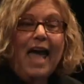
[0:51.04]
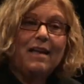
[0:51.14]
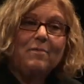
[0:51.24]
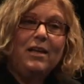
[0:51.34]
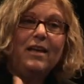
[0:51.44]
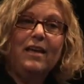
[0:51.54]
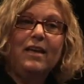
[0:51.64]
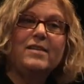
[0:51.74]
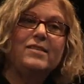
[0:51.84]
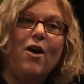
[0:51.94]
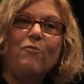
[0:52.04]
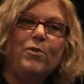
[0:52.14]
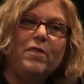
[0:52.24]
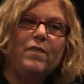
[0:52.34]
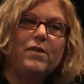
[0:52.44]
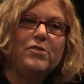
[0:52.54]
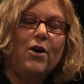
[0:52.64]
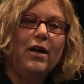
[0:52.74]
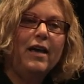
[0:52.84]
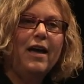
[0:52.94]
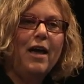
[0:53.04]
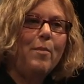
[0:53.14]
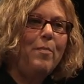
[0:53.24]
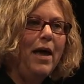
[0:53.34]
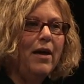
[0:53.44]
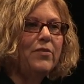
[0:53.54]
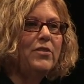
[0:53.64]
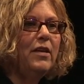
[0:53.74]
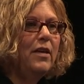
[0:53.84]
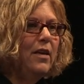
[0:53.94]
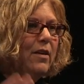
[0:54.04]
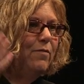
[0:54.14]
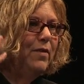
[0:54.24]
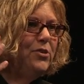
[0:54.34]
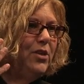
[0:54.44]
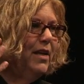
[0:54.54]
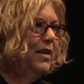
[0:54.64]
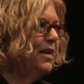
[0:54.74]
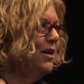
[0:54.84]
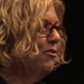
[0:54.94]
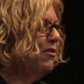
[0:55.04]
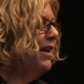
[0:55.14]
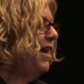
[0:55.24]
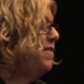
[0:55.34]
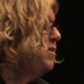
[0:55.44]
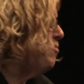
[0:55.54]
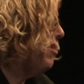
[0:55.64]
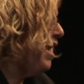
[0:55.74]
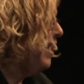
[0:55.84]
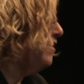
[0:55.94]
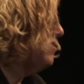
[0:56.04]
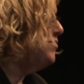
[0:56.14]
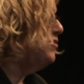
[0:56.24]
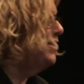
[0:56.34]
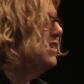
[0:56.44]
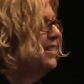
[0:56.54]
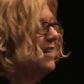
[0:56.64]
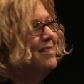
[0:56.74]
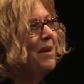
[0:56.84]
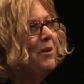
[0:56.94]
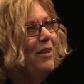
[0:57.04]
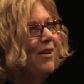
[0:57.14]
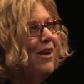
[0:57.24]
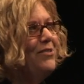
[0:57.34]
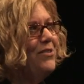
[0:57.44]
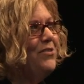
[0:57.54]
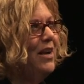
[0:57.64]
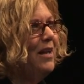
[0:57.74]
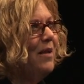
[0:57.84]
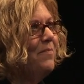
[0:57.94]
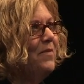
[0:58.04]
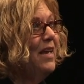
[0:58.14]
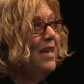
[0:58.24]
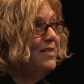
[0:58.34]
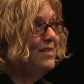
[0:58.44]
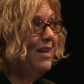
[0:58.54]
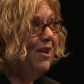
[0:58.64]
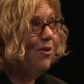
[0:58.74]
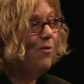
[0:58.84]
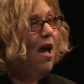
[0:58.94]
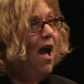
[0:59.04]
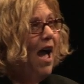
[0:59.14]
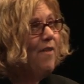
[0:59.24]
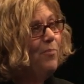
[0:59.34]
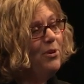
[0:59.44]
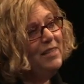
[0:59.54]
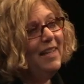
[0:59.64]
And I'm going to kick us off with talking about vision, hearing, and the brain. Those are the things I'm going to concentrate on. So I put